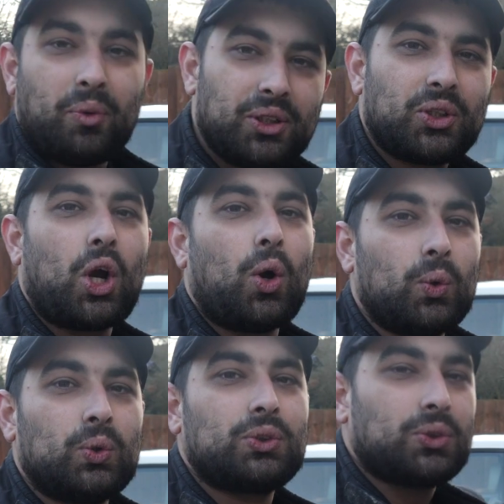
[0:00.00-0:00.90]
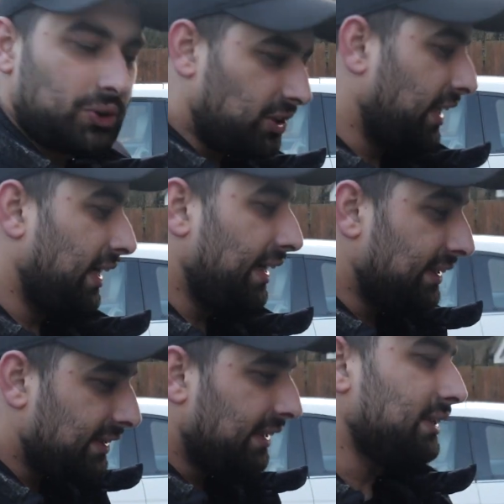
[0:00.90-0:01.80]
When you go to see a
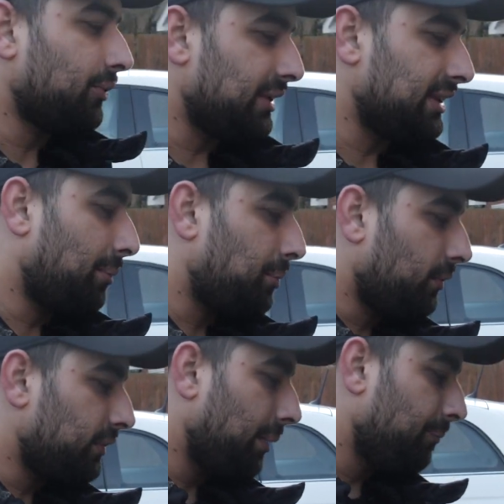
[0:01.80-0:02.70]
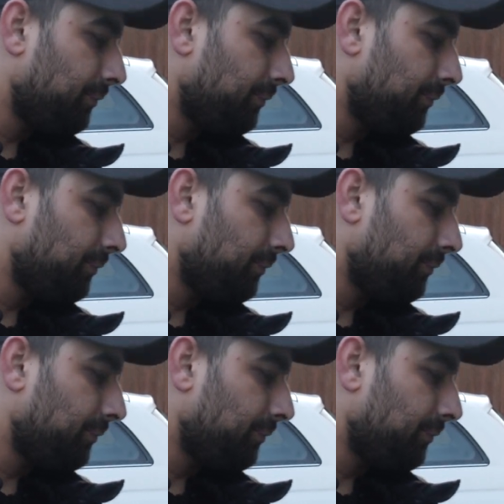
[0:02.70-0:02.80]
diesel example of them,